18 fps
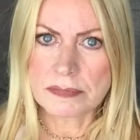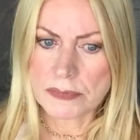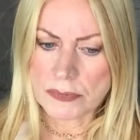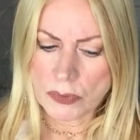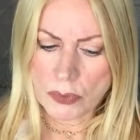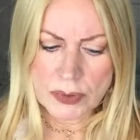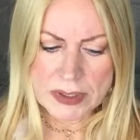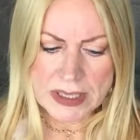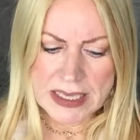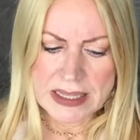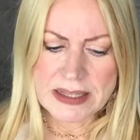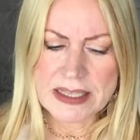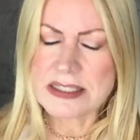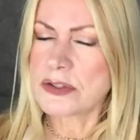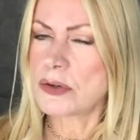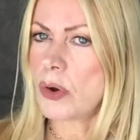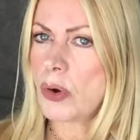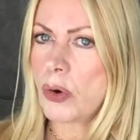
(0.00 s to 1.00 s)
okay, these
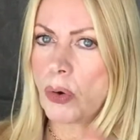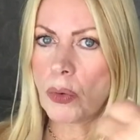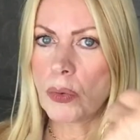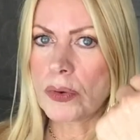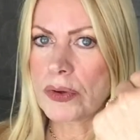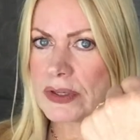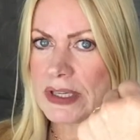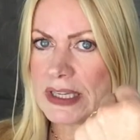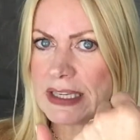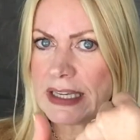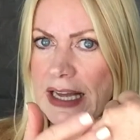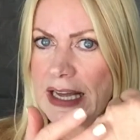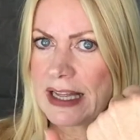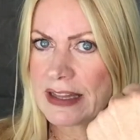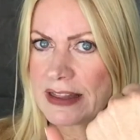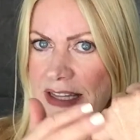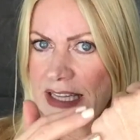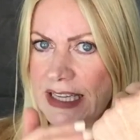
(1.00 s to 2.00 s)
are all great
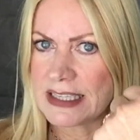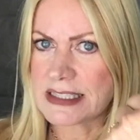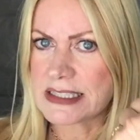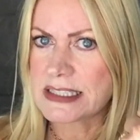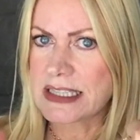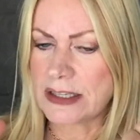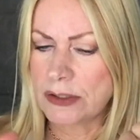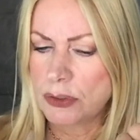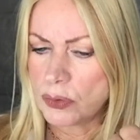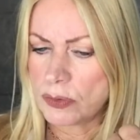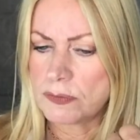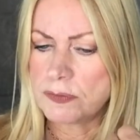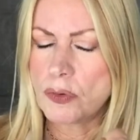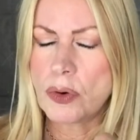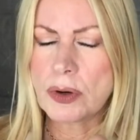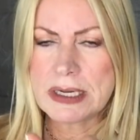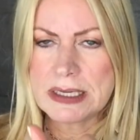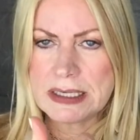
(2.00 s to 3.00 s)
things to look
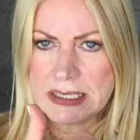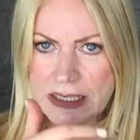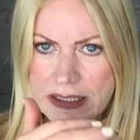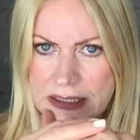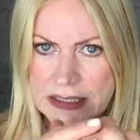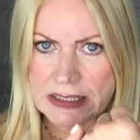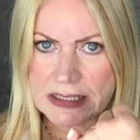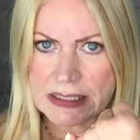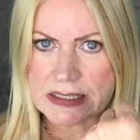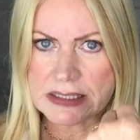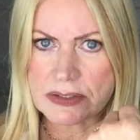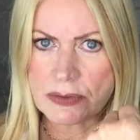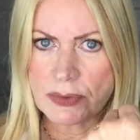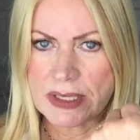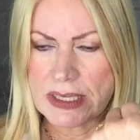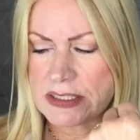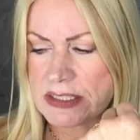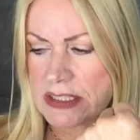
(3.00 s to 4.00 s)
for in ingredients,
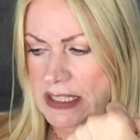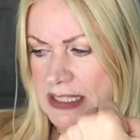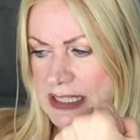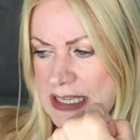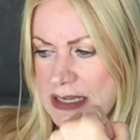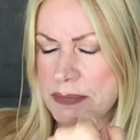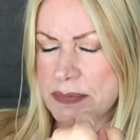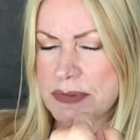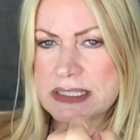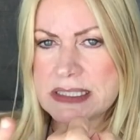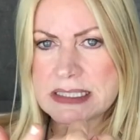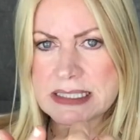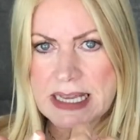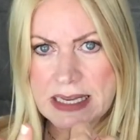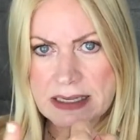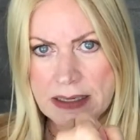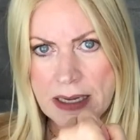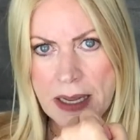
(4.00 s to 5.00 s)
okay, to keep the
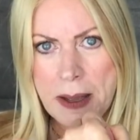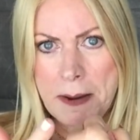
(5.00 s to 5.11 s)
skin